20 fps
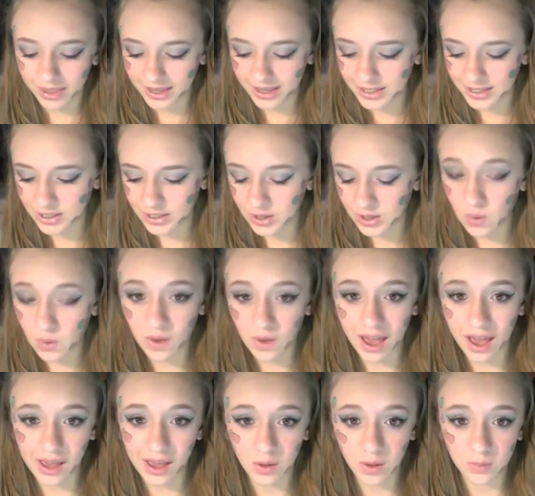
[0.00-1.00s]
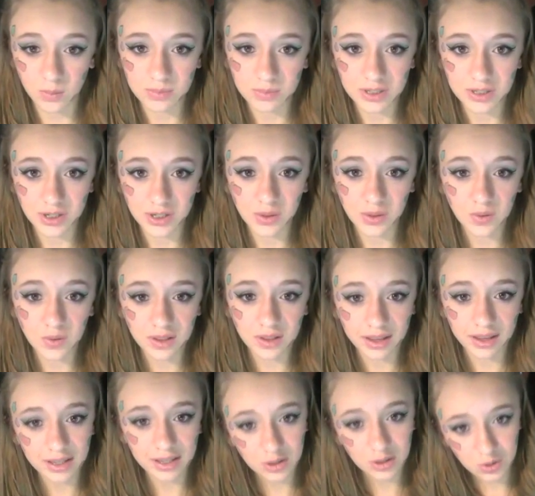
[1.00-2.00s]
So I hope you
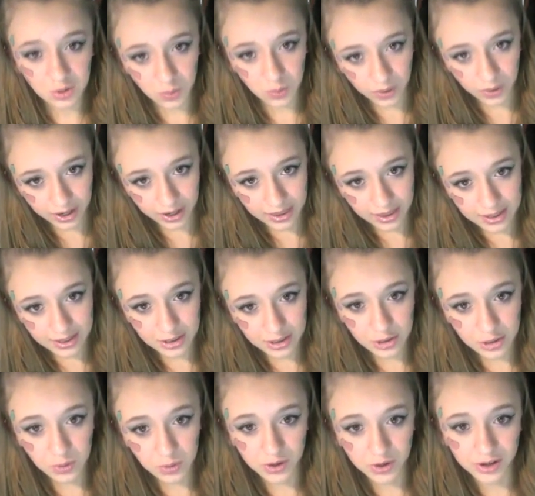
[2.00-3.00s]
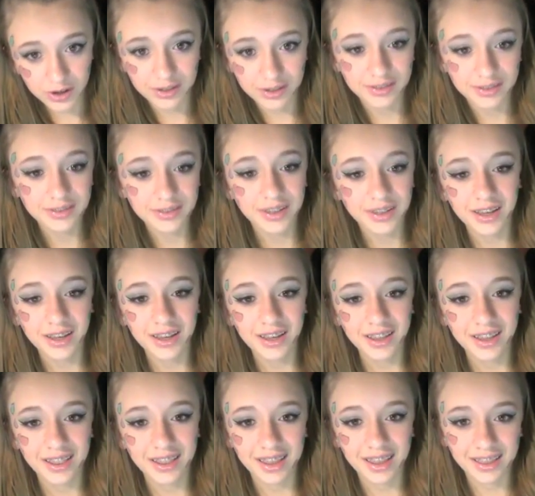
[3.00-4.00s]
enjoyed this tutorial,
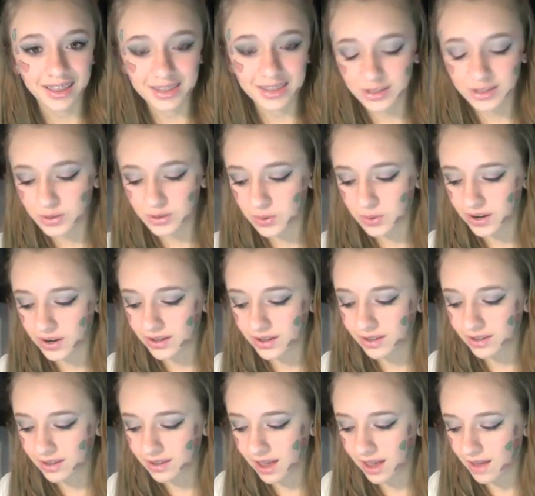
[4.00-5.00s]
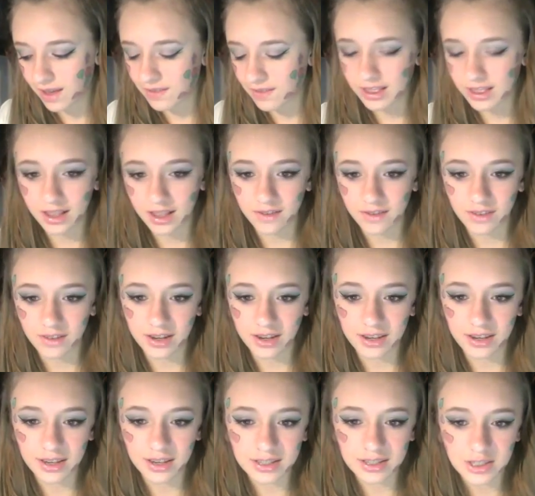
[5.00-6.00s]
like this tutorial. I have a lot of
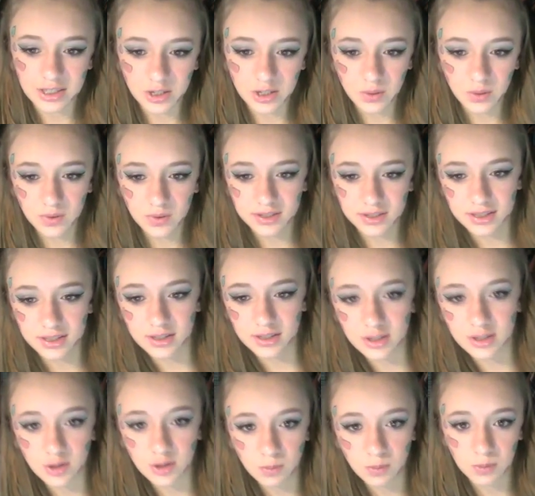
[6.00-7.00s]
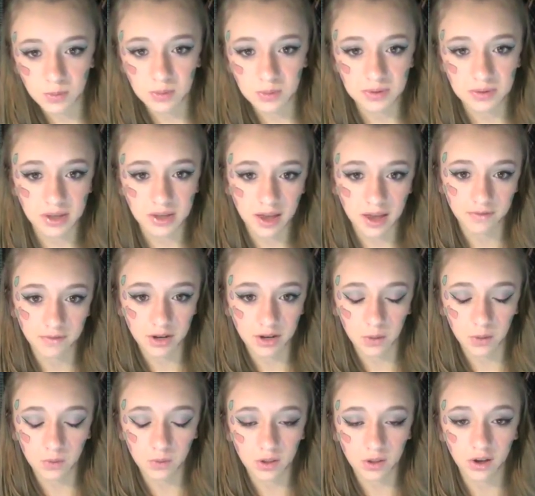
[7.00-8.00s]
editing to do because this is almost half an
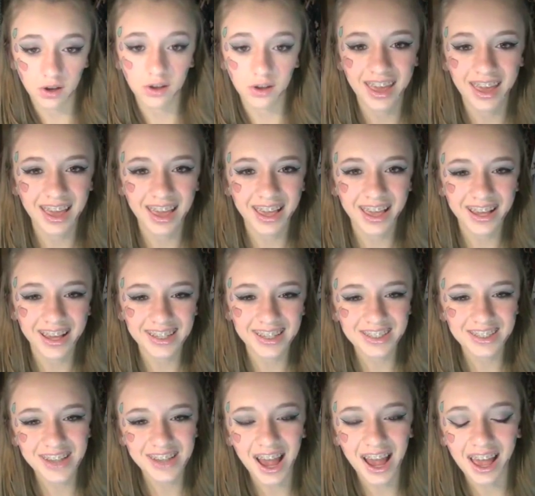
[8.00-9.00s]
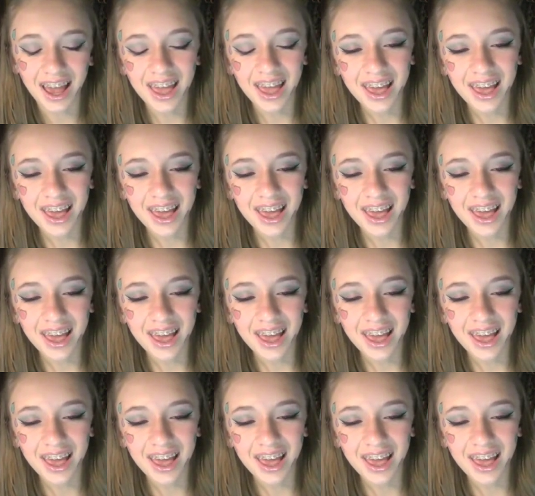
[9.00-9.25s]
hour long. And yeah,